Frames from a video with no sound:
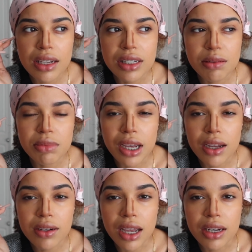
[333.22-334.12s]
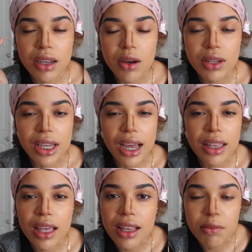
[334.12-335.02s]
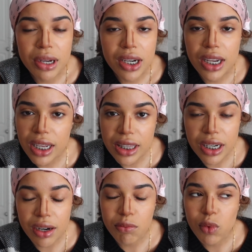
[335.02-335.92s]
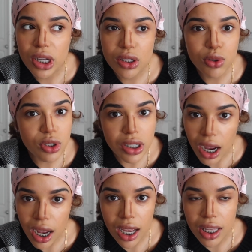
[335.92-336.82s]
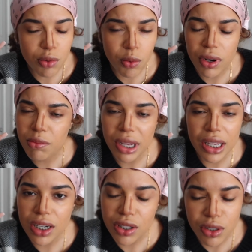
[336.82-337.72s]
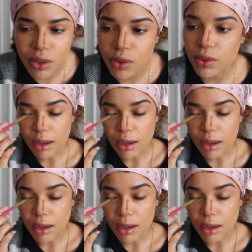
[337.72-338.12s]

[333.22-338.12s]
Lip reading: deep down I know, like, how the hell am I gonna get there? I'm way too shy. What am I gonna do?